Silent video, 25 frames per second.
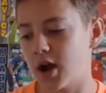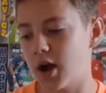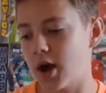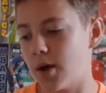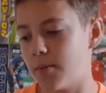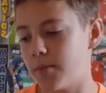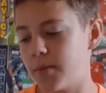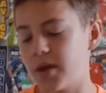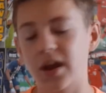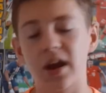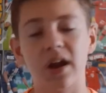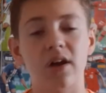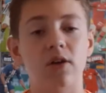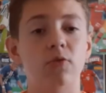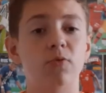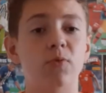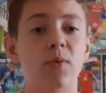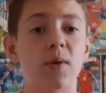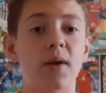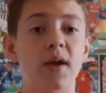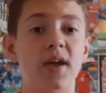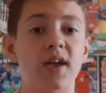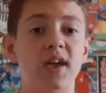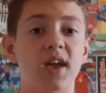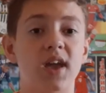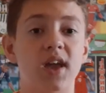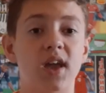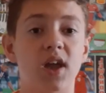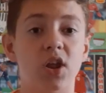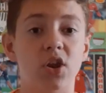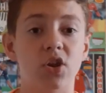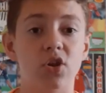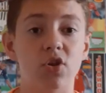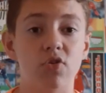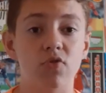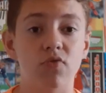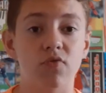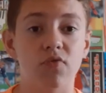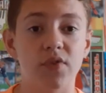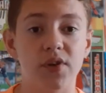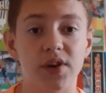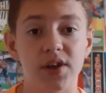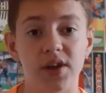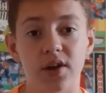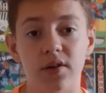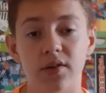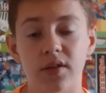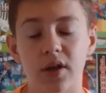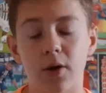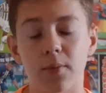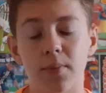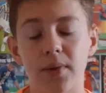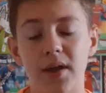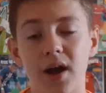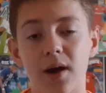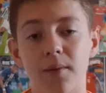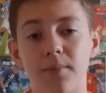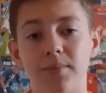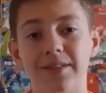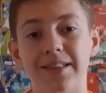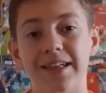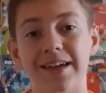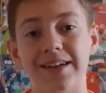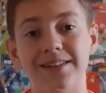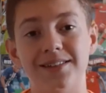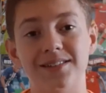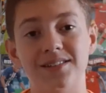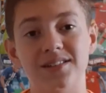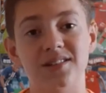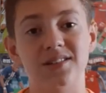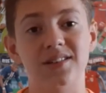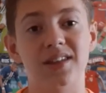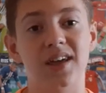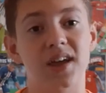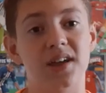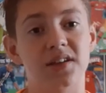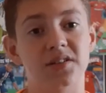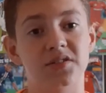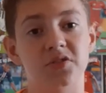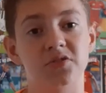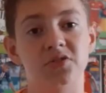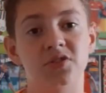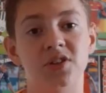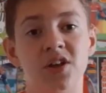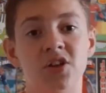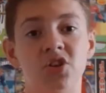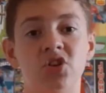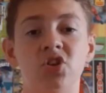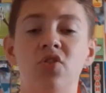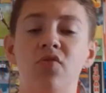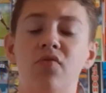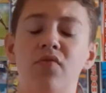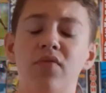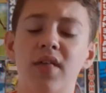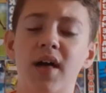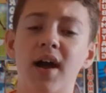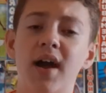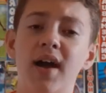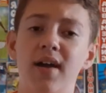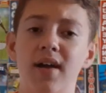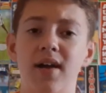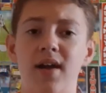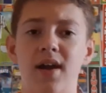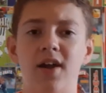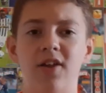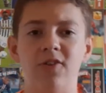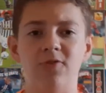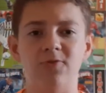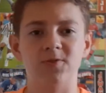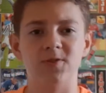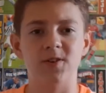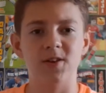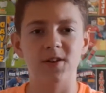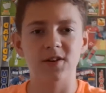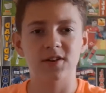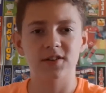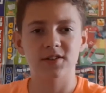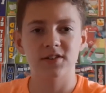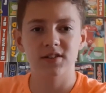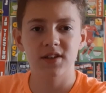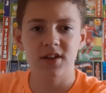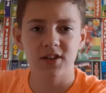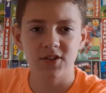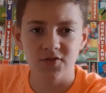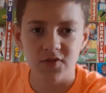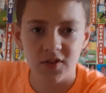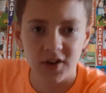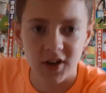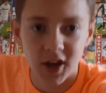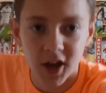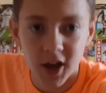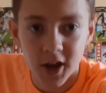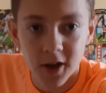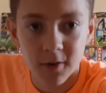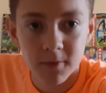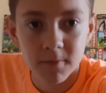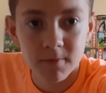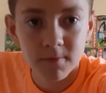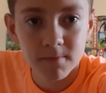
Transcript: me and Aaron will be making a new video that'll be up later today. So stay tuned for that. And I'll see you guys in the next video.